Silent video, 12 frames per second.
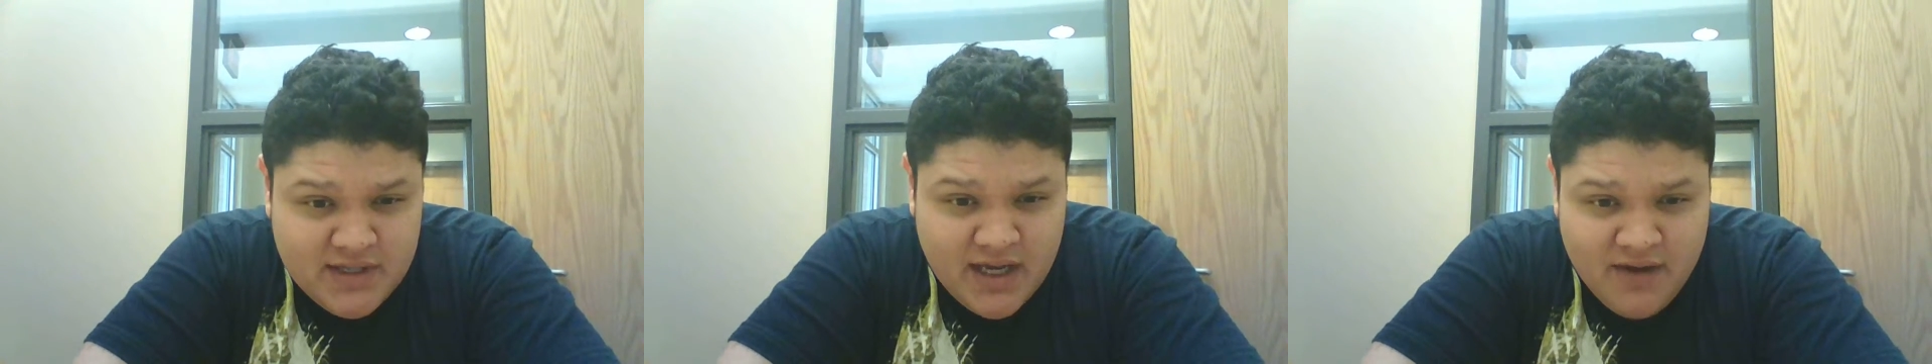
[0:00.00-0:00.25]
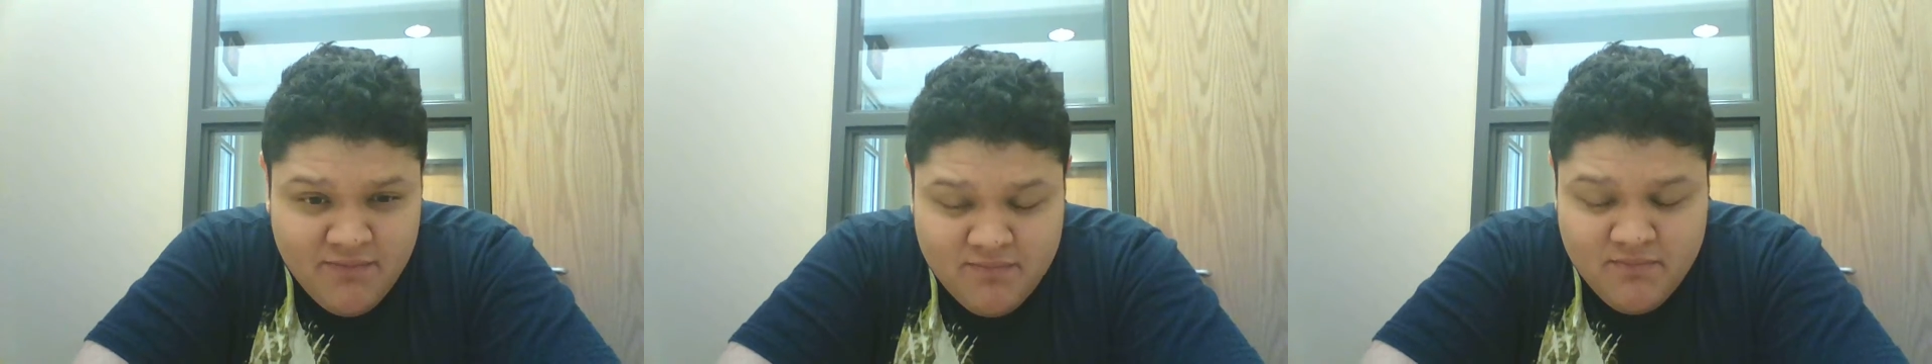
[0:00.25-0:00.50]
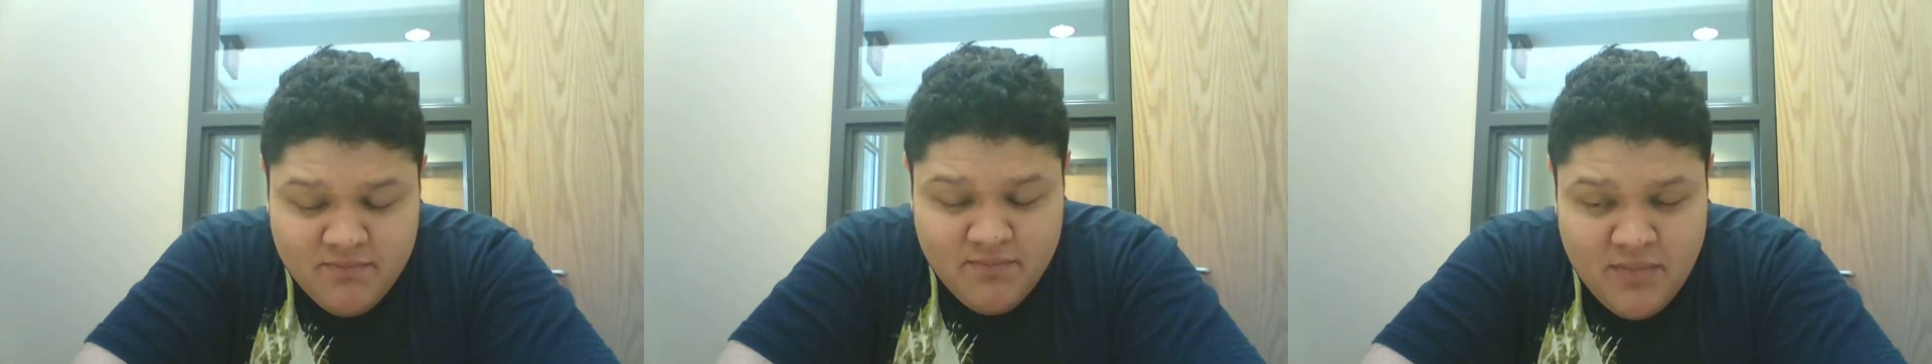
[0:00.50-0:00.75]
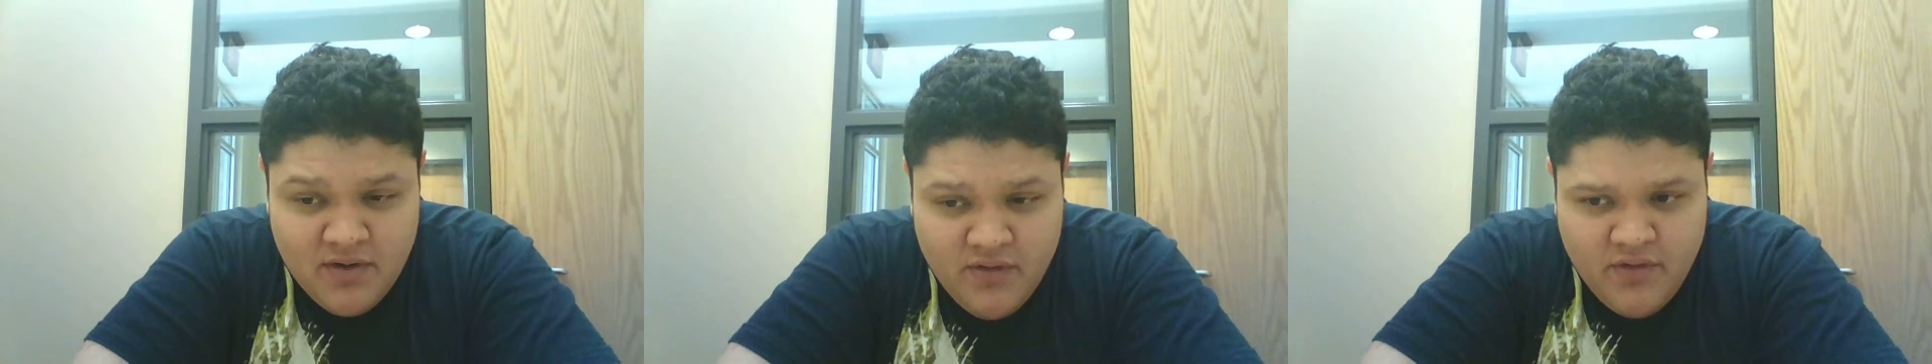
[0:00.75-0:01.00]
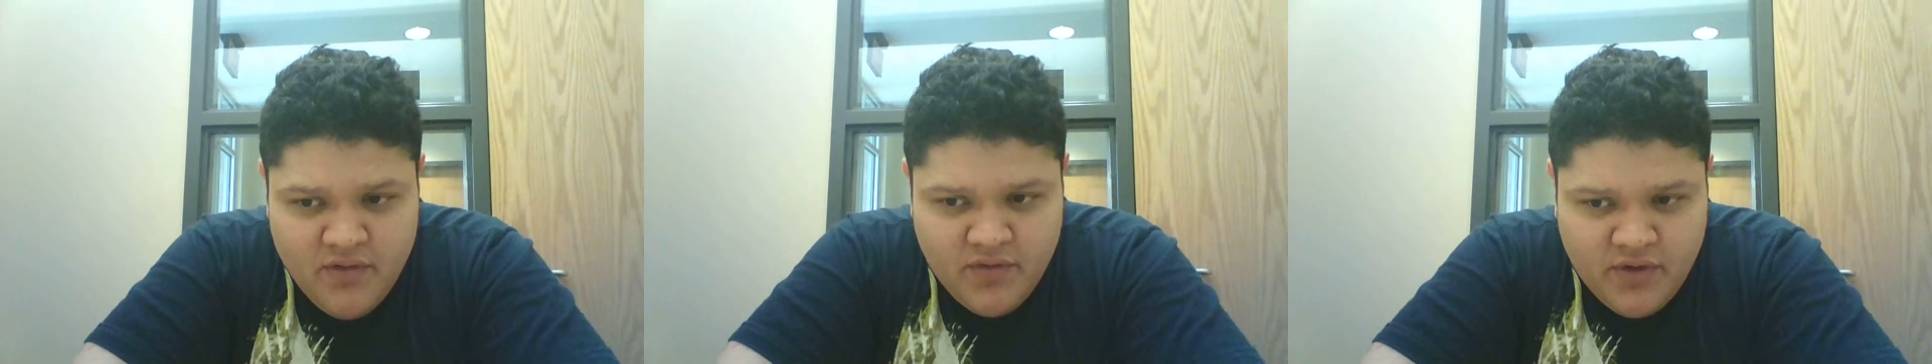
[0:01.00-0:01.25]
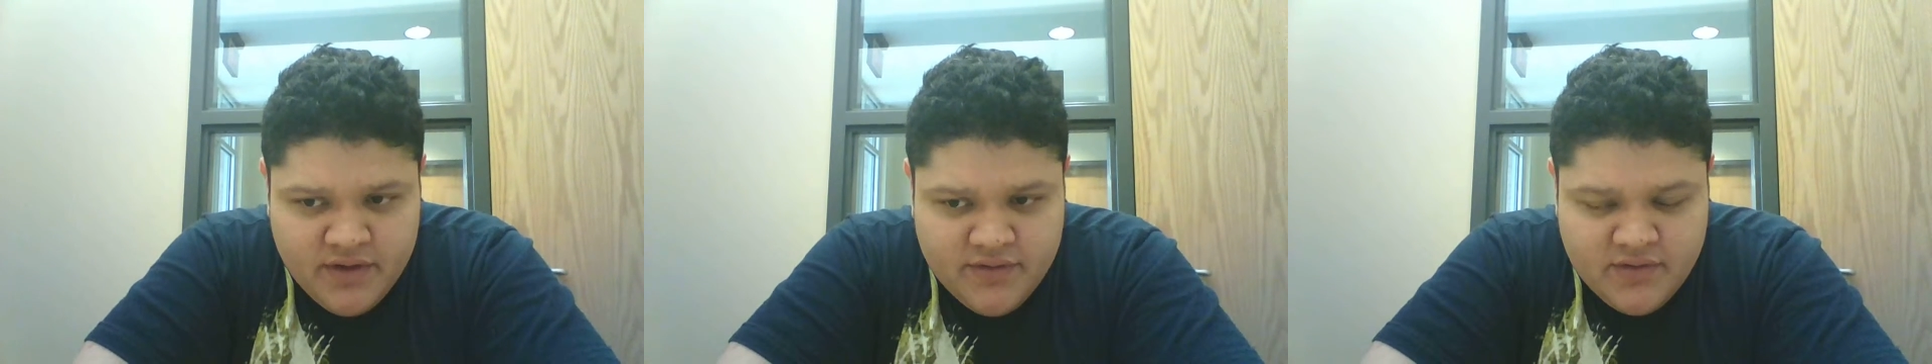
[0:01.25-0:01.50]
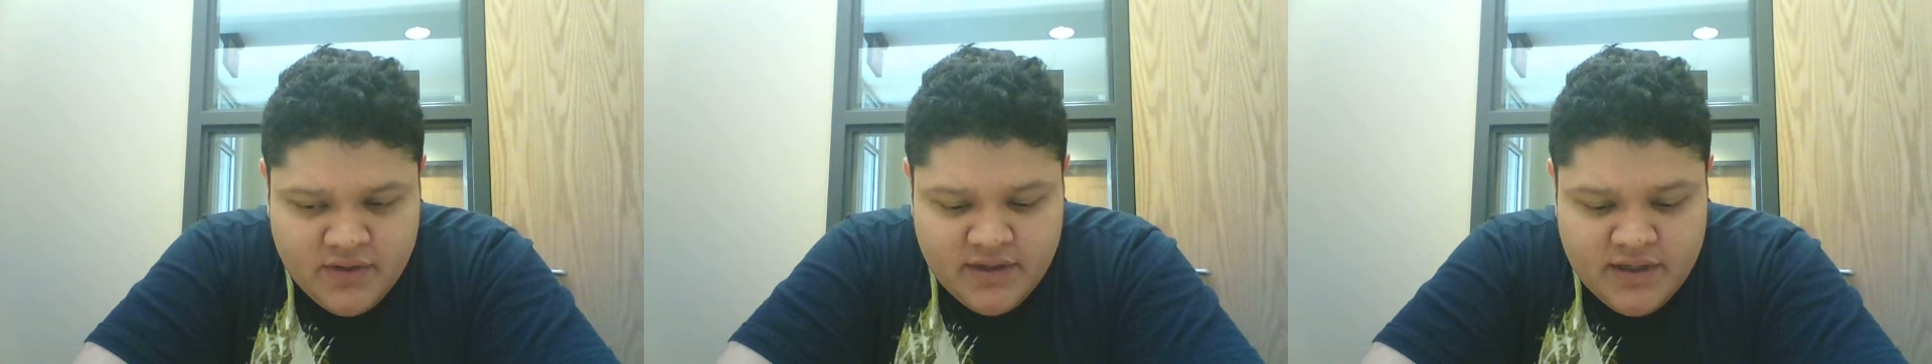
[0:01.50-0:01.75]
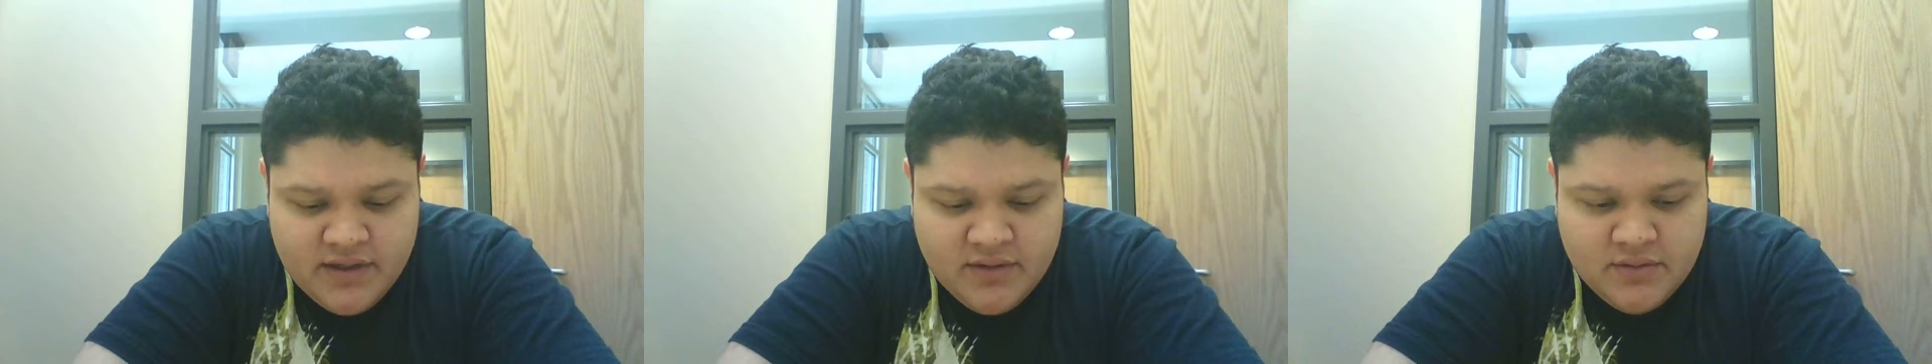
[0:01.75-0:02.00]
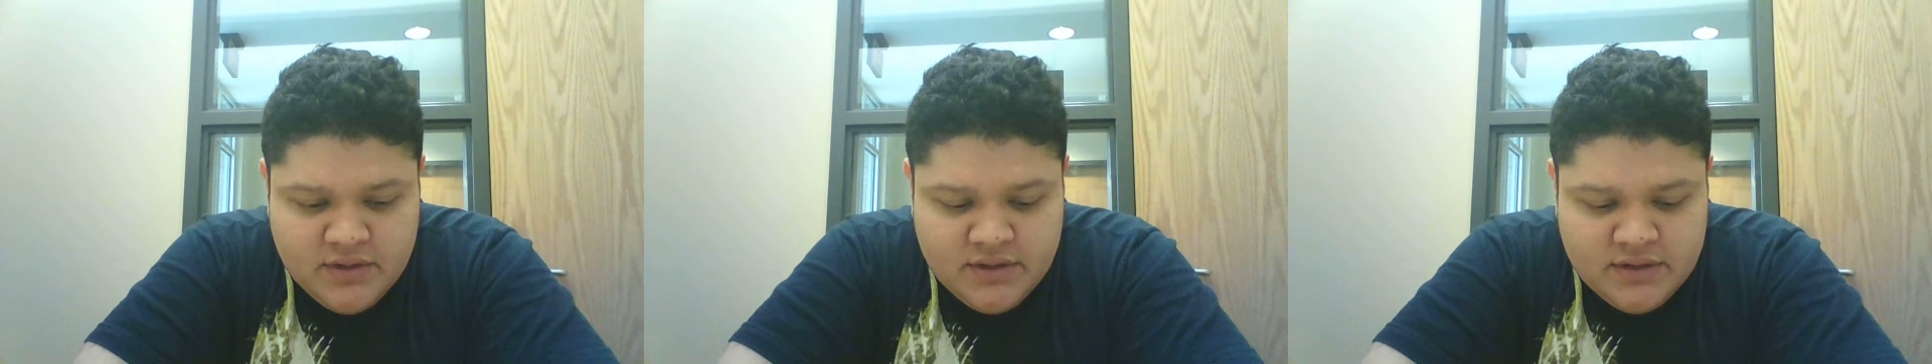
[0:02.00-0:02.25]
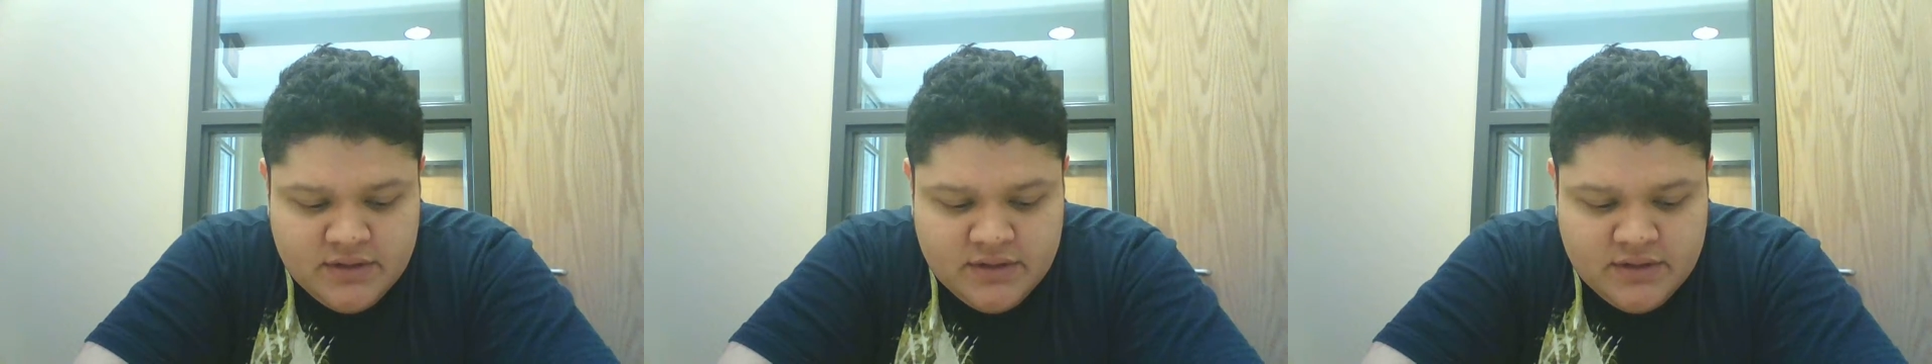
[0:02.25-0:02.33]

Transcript: I have very few friends right now.